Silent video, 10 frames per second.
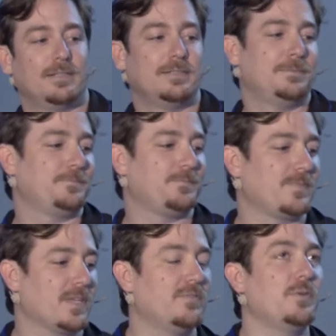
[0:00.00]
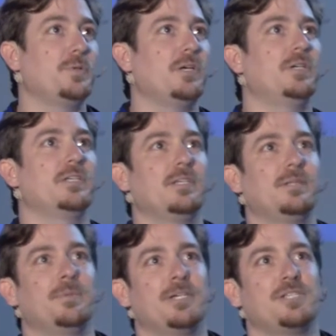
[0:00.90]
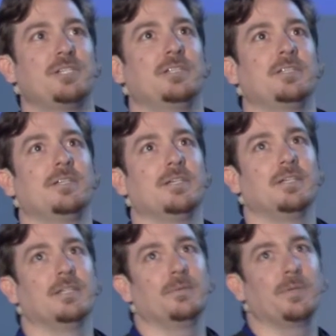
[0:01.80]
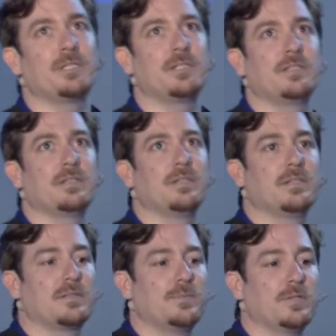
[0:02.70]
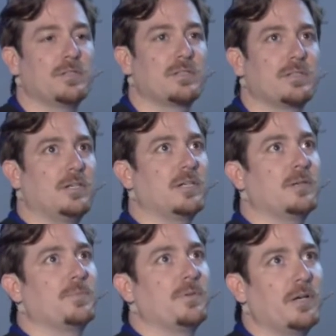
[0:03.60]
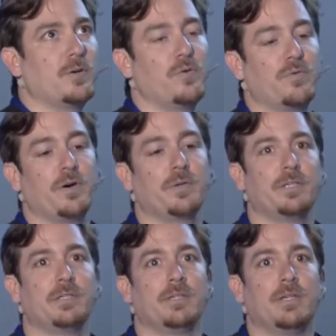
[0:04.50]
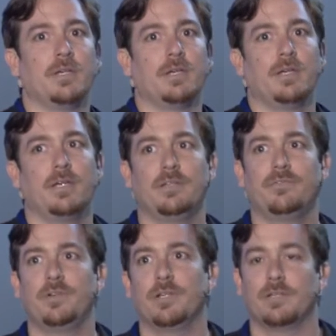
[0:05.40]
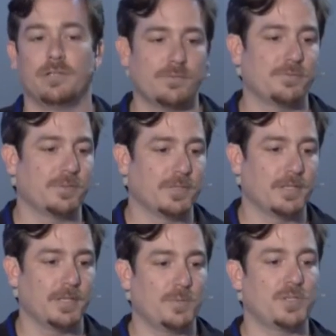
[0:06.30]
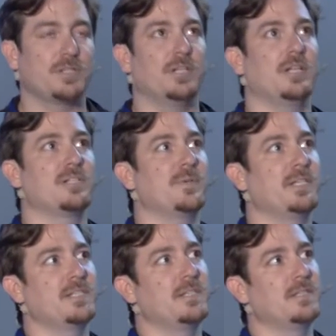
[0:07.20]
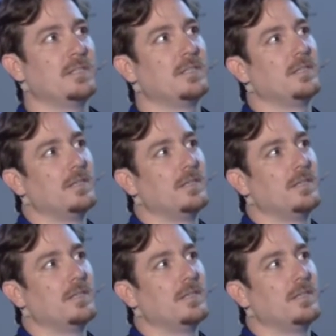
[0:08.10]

Um, a VP R&D at Emedgene. Uh, Emedgene is a small startup I co-founded in the field of personalized medicine.